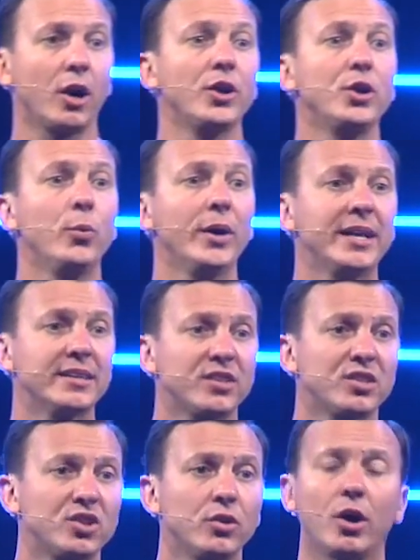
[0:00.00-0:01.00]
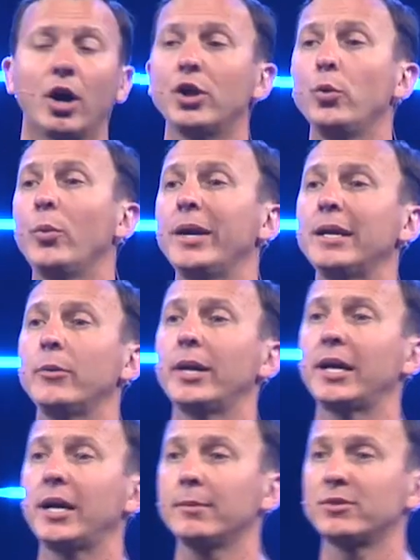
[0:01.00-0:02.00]
Are you winning as a student? Are you winning when
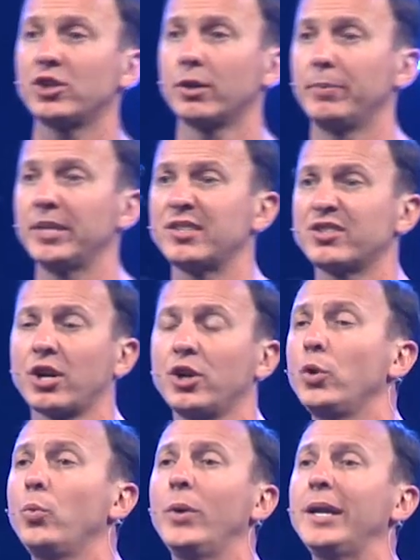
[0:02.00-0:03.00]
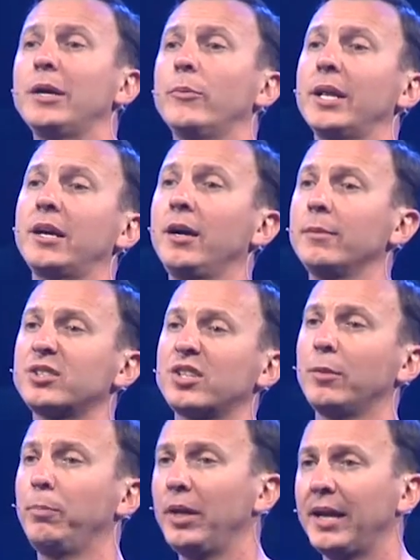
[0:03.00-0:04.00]
it comes to your business? Are you winning when it comes to
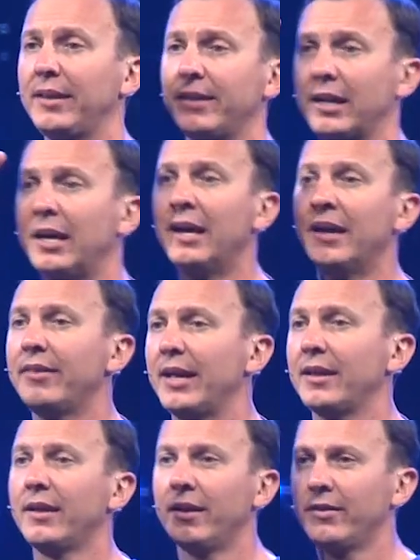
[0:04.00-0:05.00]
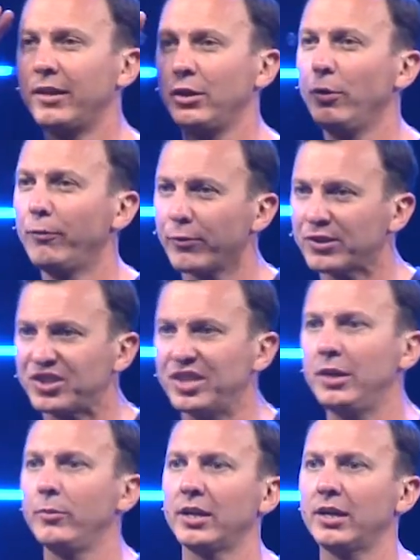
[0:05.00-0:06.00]
the plan that, that, that you
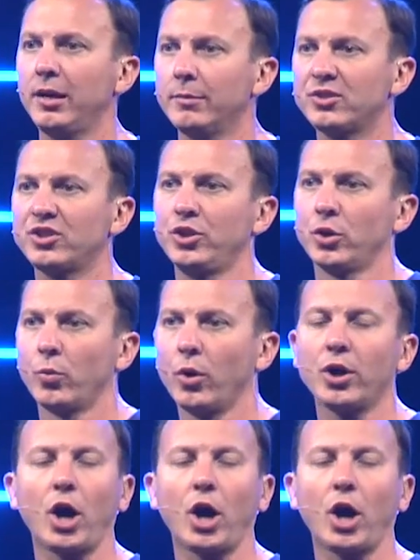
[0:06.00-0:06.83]
foresee when it comes to your work?